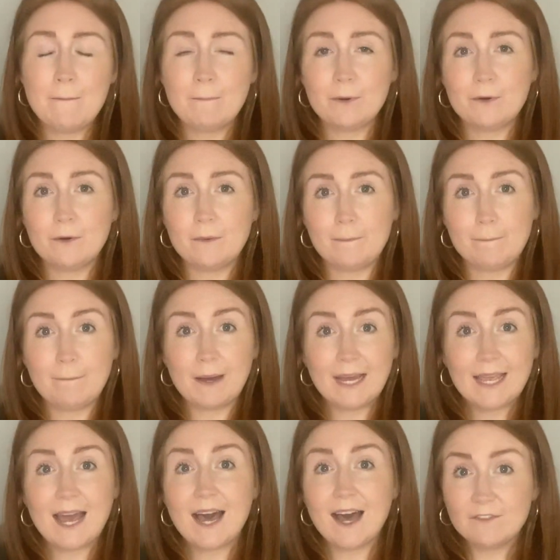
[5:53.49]
but by
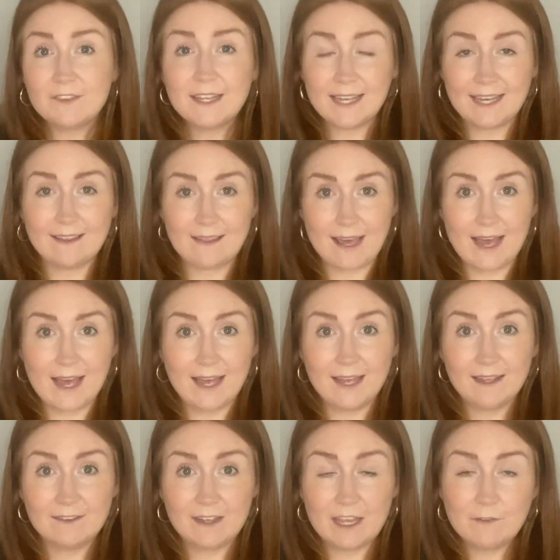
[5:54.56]
having it there
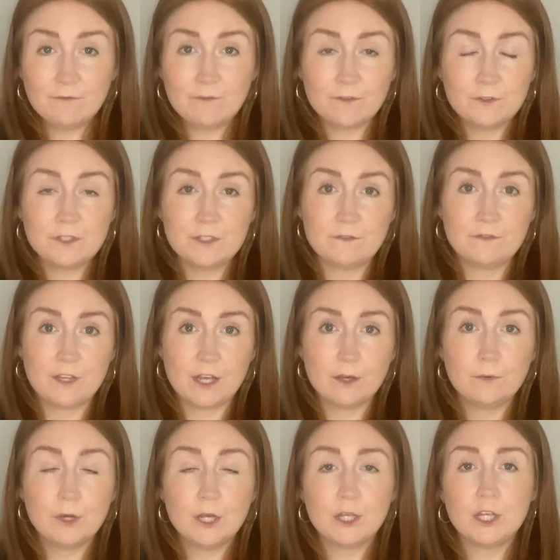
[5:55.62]
in front of you,